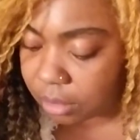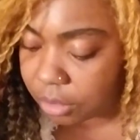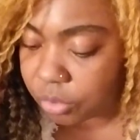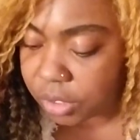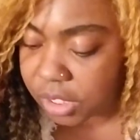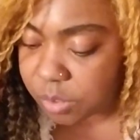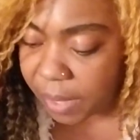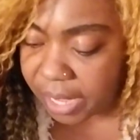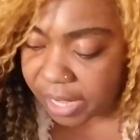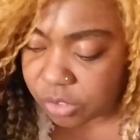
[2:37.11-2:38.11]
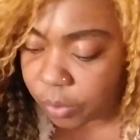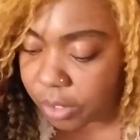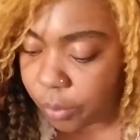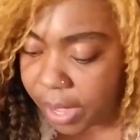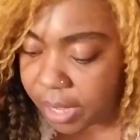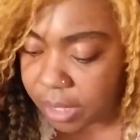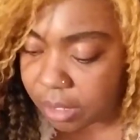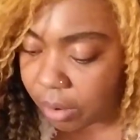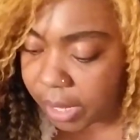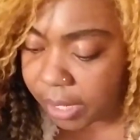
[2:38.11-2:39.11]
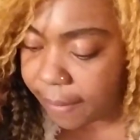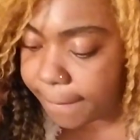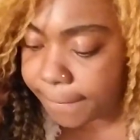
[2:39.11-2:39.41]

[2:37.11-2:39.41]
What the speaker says: You can kiss my ass right away, all right?